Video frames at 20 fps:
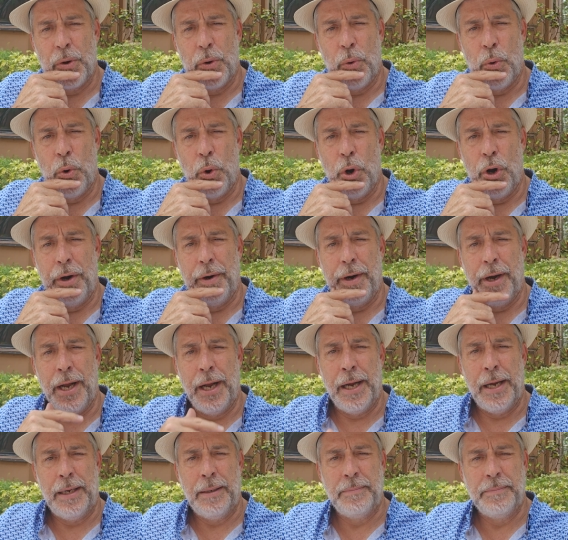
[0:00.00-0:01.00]
or
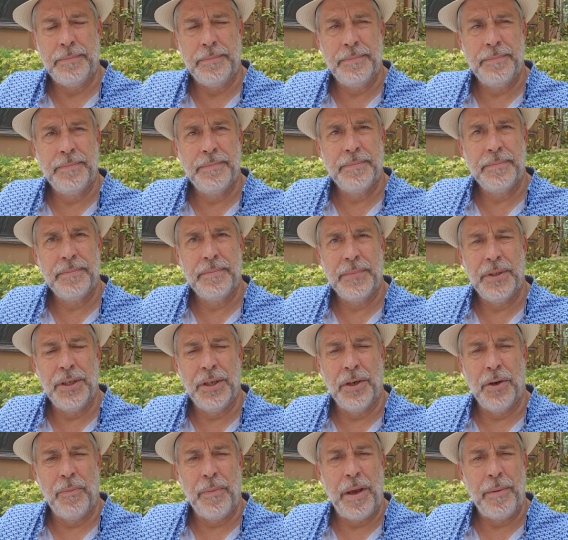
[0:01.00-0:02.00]
um,
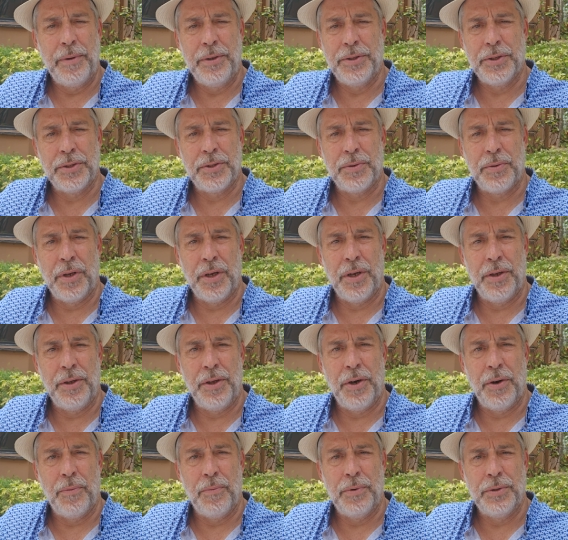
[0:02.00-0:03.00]
you know, maybe just uh,
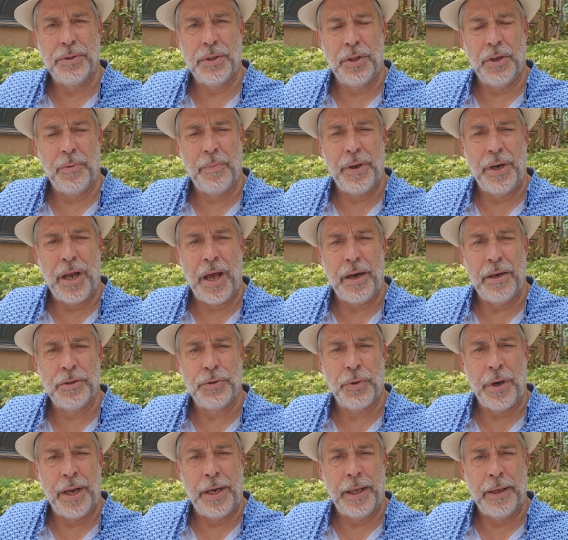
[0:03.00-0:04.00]
you know was a little bit out of
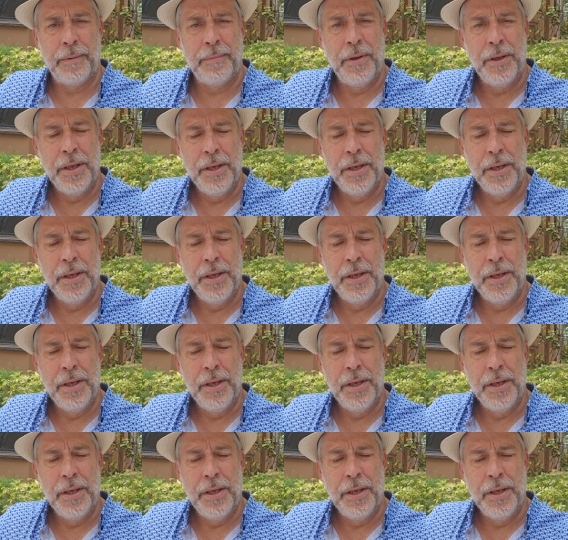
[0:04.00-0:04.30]
training.